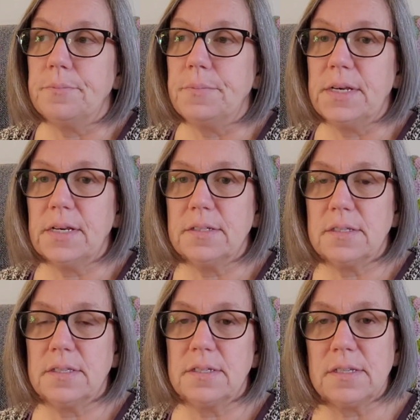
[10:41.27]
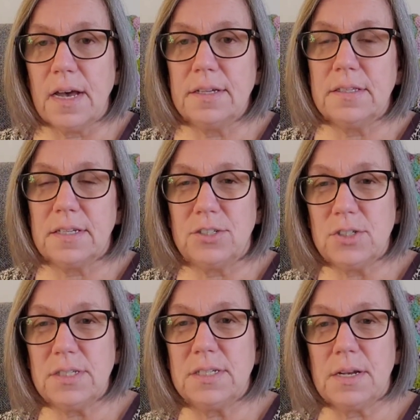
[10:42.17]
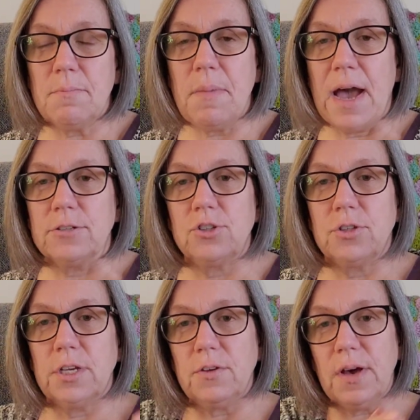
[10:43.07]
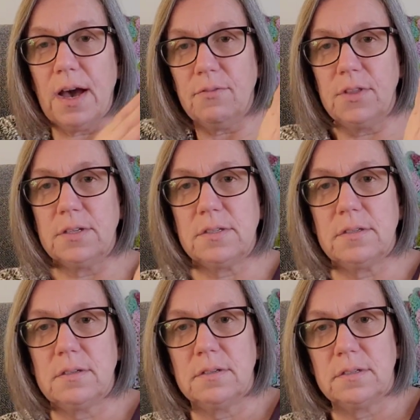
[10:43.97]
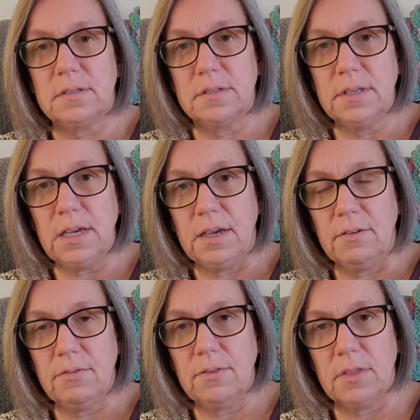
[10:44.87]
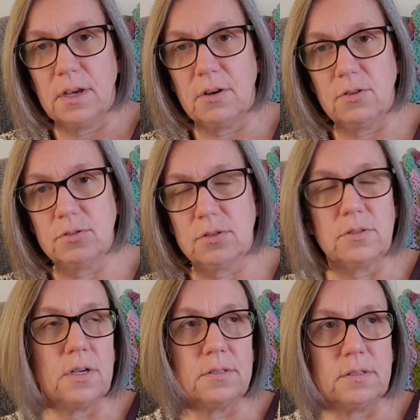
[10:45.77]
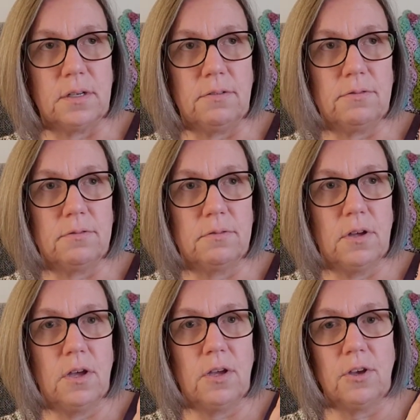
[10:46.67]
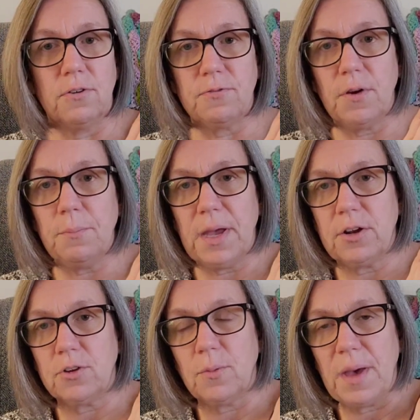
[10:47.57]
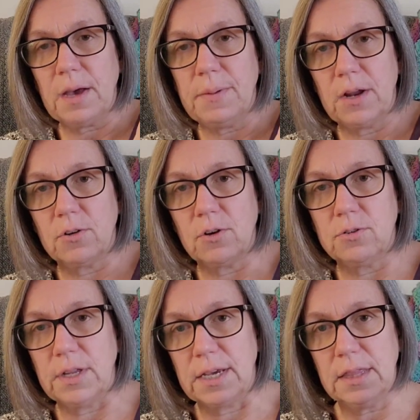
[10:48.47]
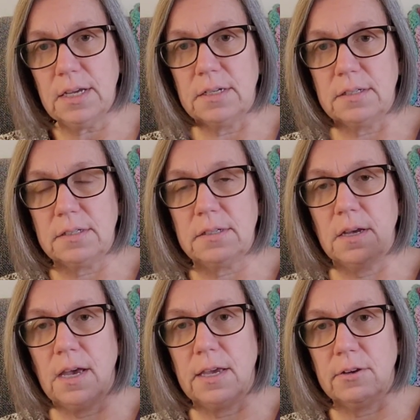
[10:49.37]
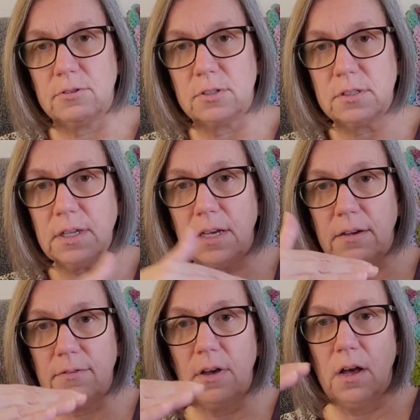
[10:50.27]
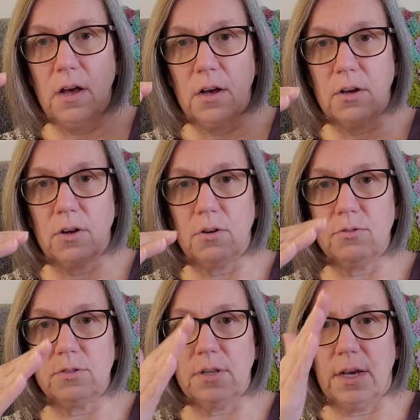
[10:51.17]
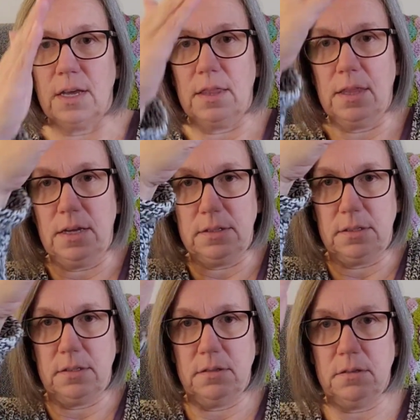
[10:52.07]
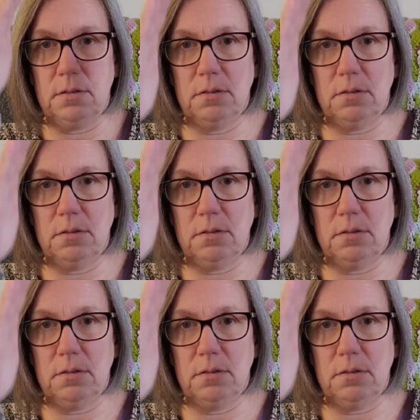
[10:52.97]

Because the size, it just didn't match. Like, you have this sleeve that goes, not sleeve, your front panel and your back panel go like this, and your sleeve goes like this.